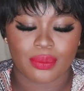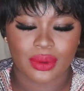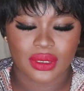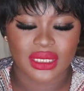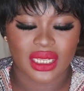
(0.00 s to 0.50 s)

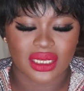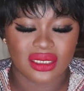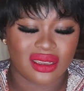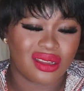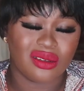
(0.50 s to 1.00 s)

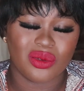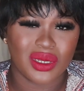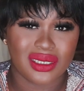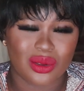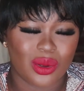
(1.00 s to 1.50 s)
pottage. I don't know
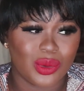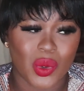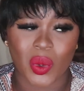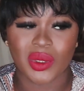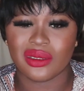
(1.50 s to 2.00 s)
what's it called,
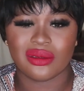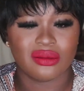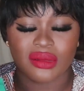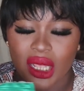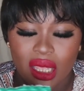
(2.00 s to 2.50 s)
oats.